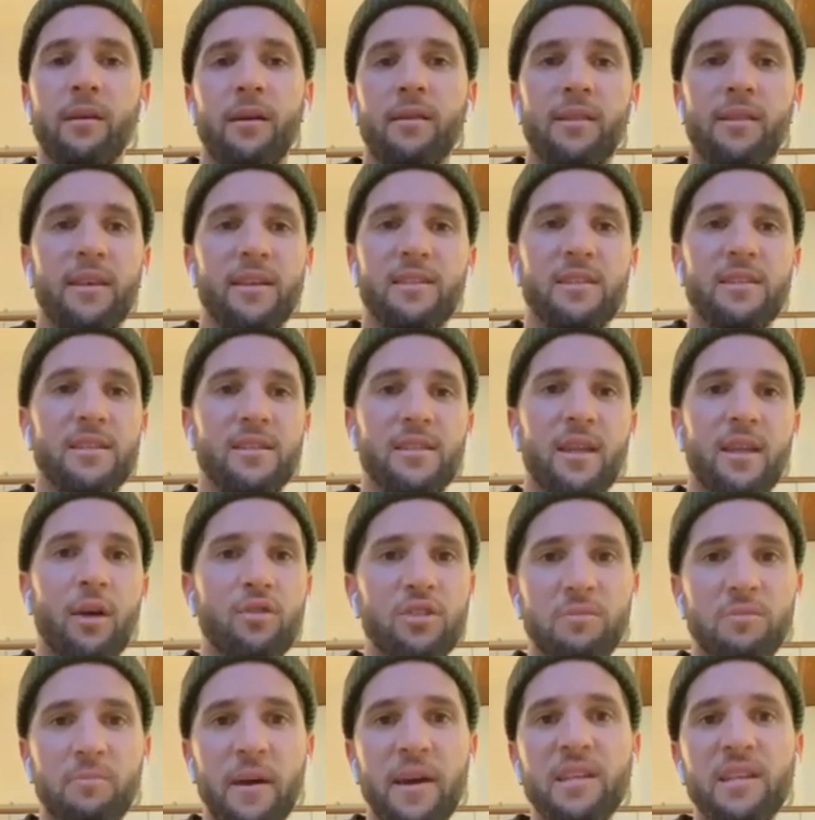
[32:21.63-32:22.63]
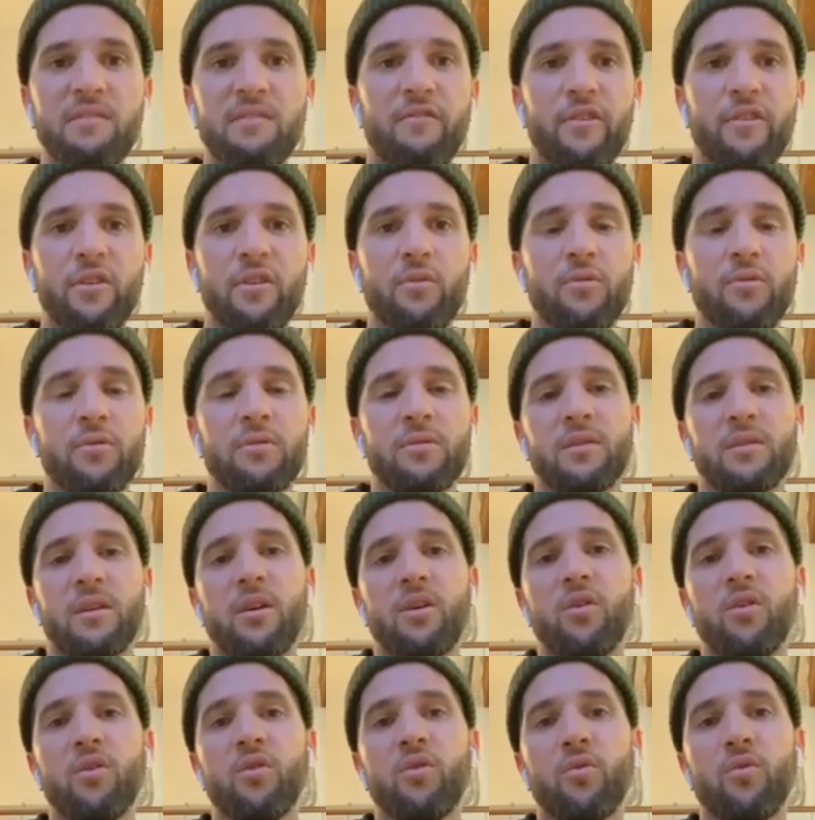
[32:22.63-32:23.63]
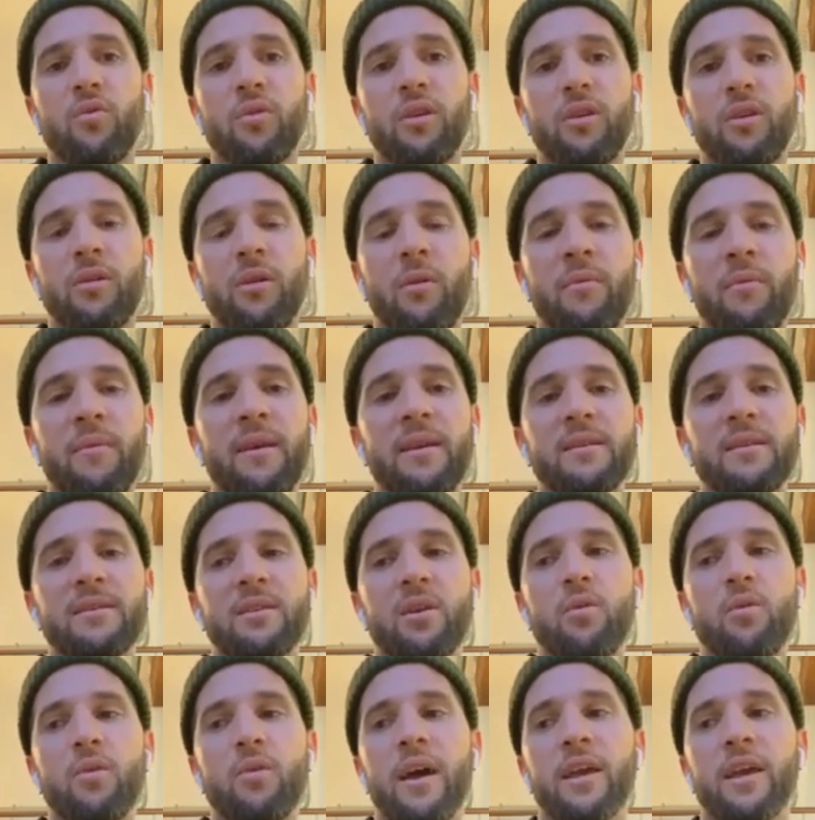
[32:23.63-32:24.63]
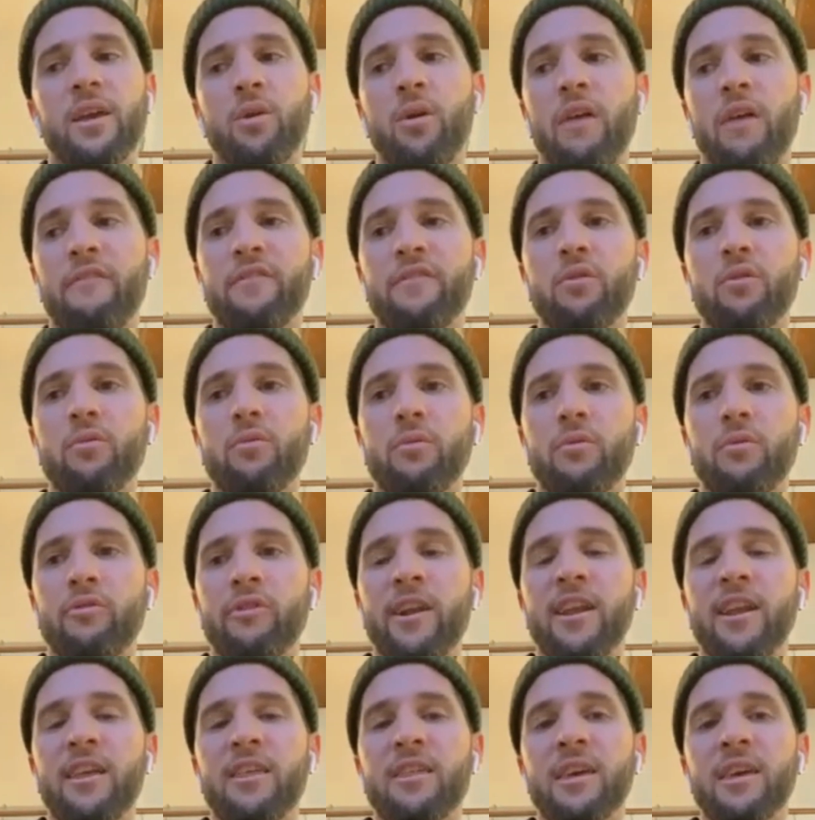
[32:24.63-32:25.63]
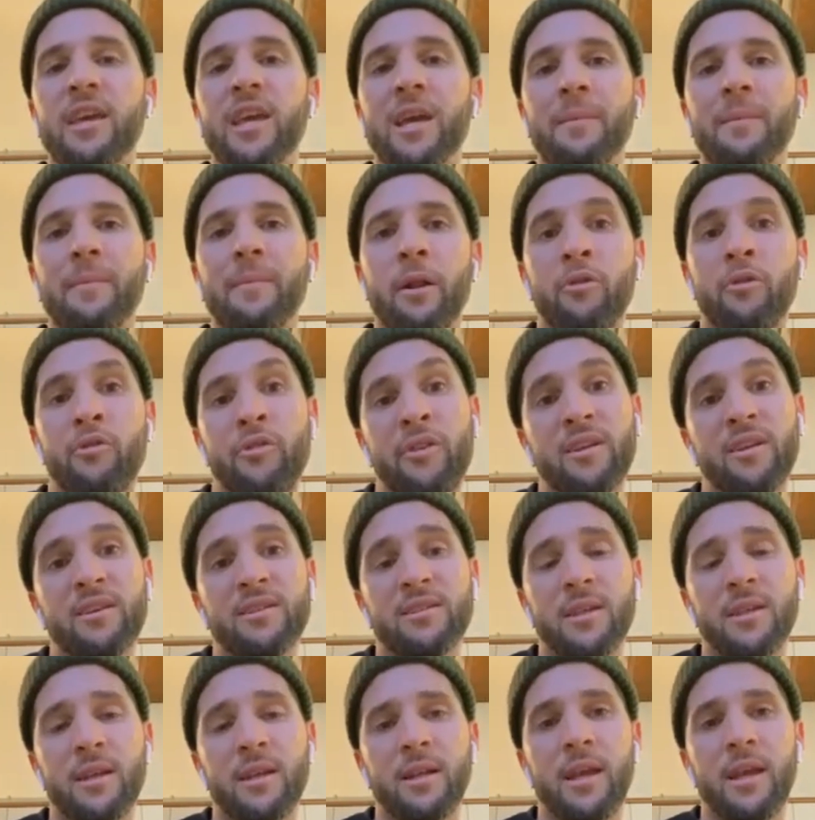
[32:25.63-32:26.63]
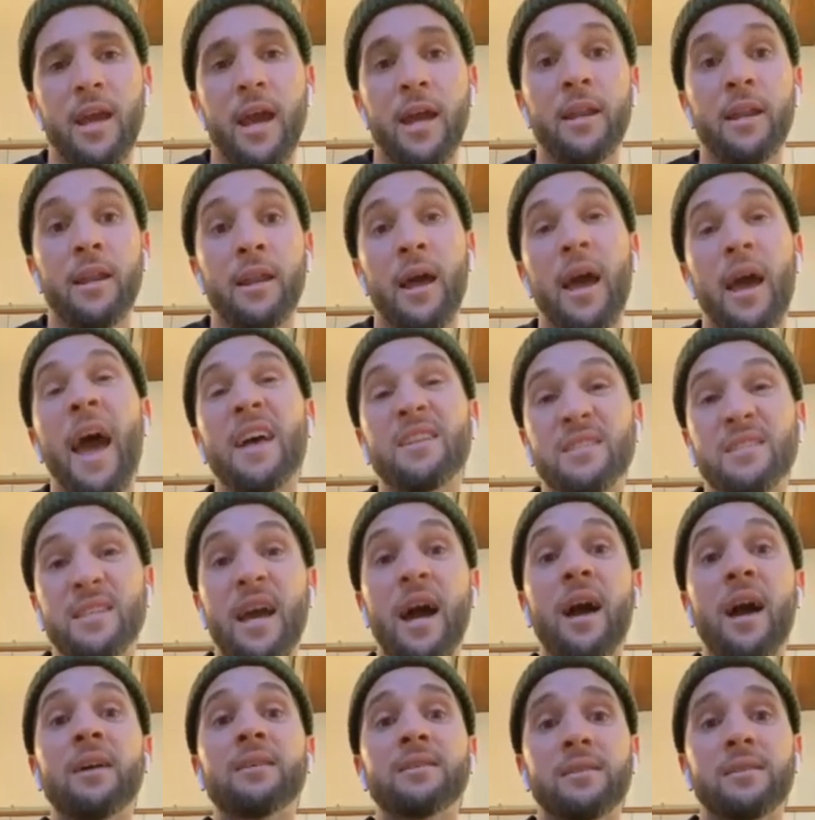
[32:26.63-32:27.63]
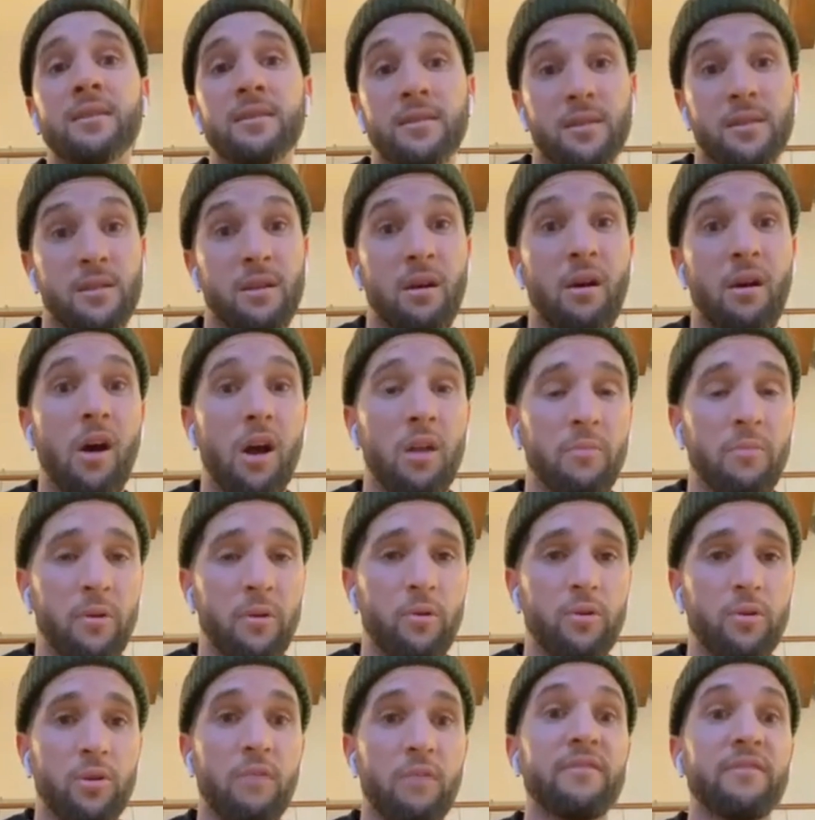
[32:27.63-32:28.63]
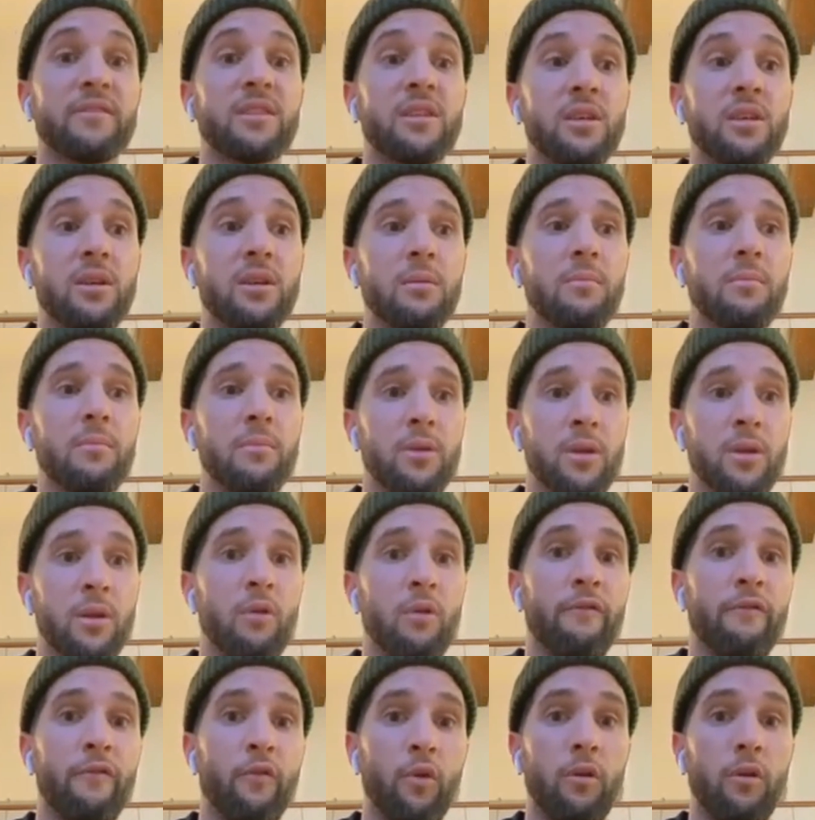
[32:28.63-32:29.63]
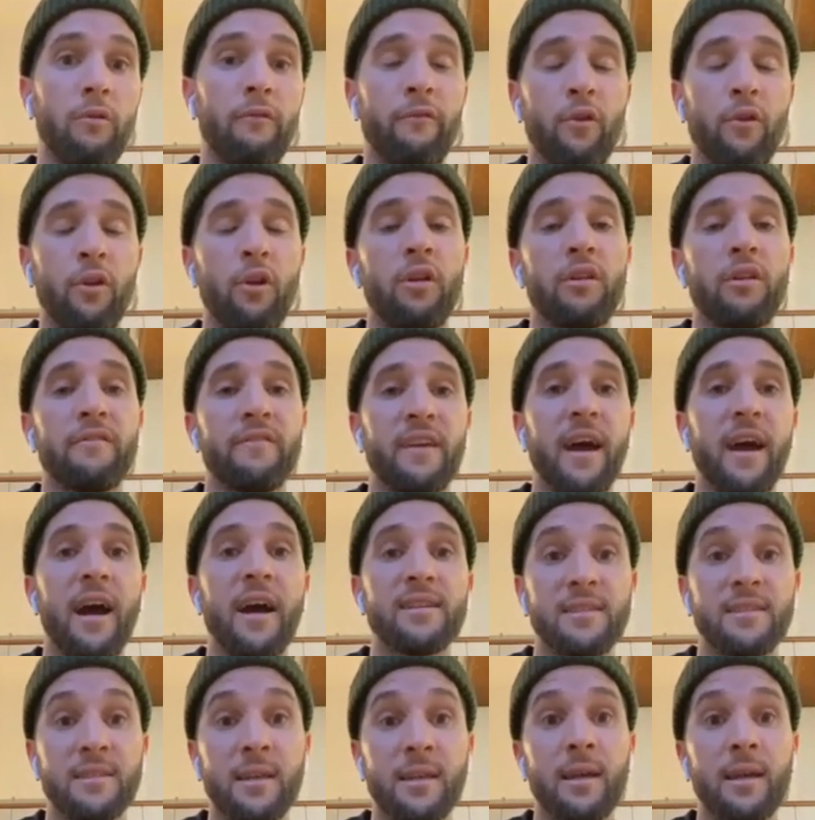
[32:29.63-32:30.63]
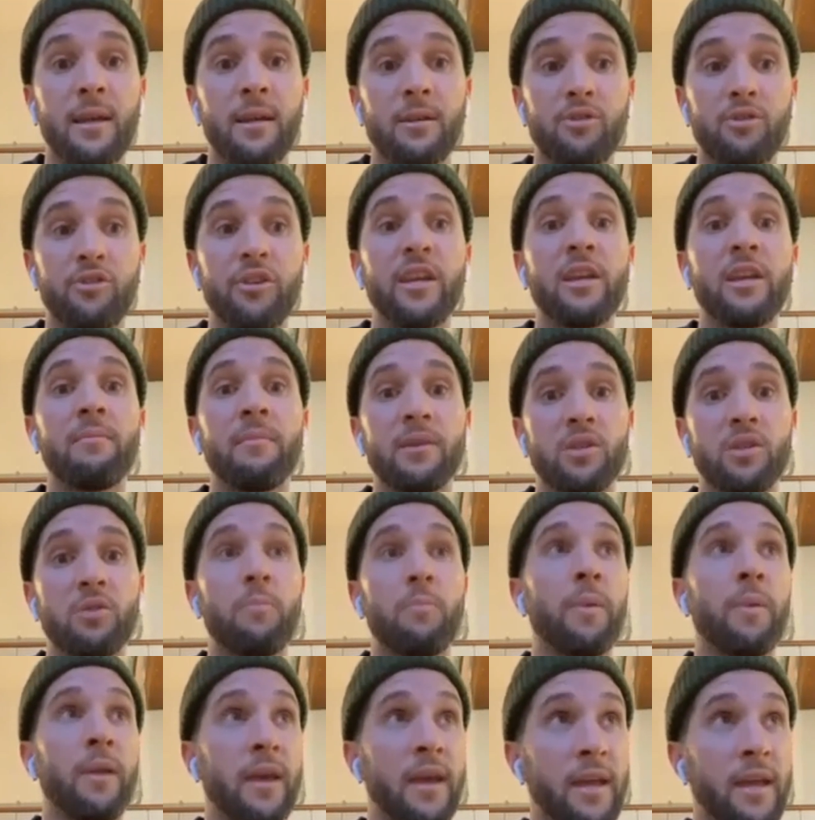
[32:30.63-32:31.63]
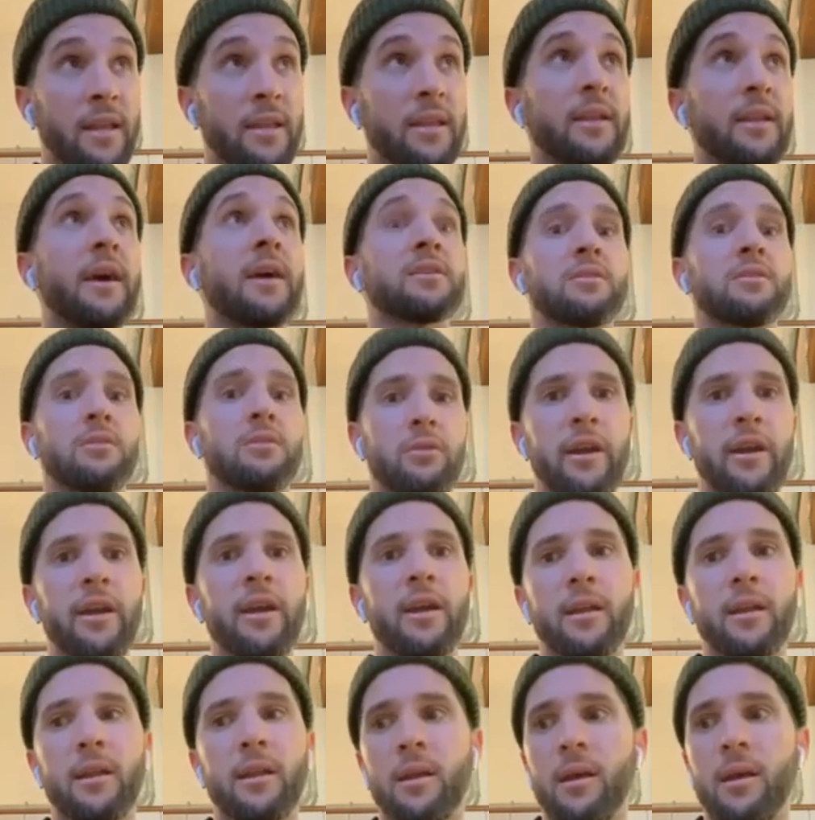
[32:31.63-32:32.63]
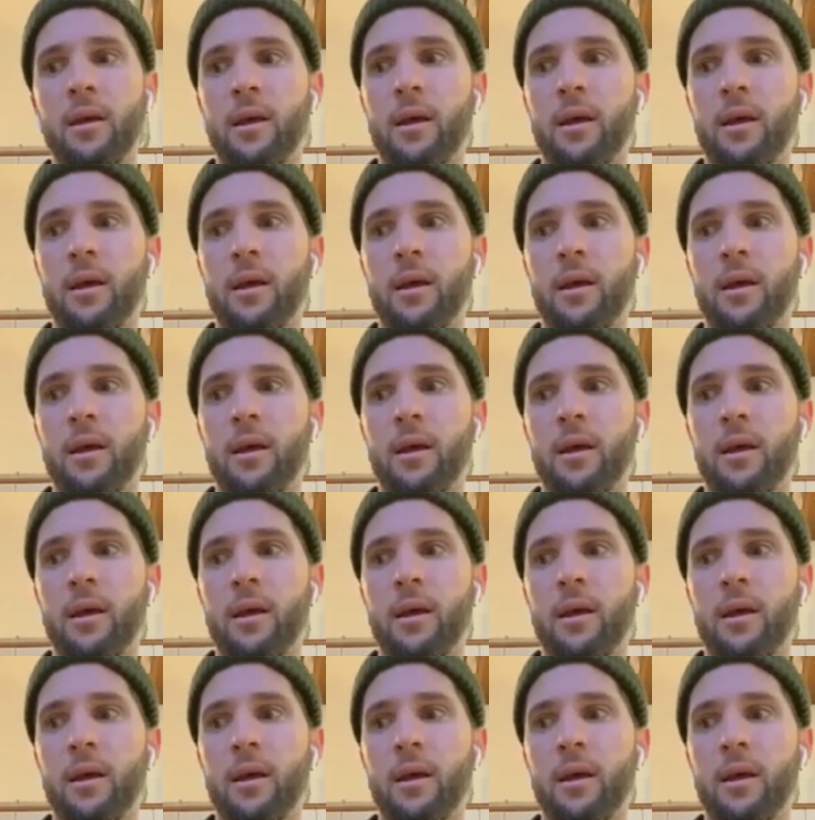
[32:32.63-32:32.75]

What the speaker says: There's just no space for you. So, you know what I mean? So like you have to really think about it realistically. And as youngsters, it's hard because obviously, you know, for a lot of guys, their dream is to play international cricket.